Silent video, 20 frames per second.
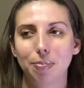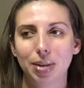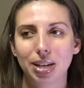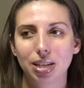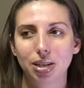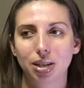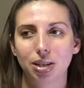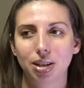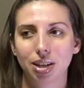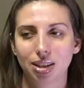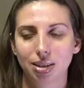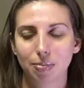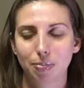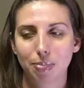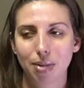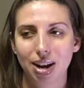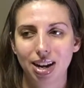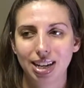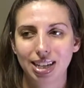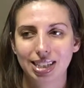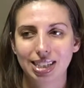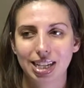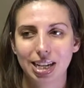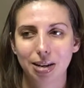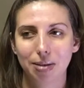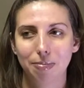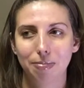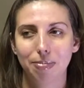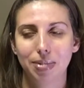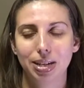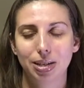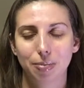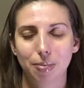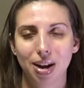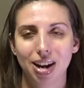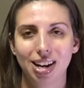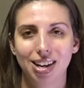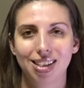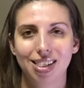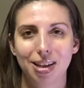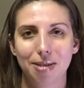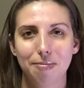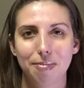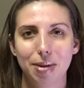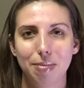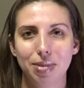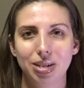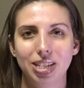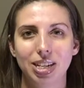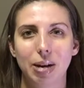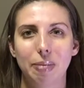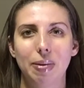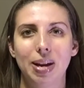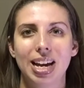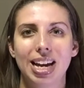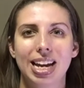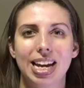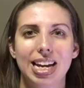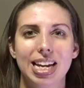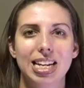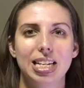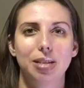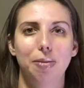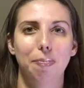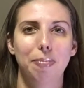Beachbody Team Beachbody Club membership is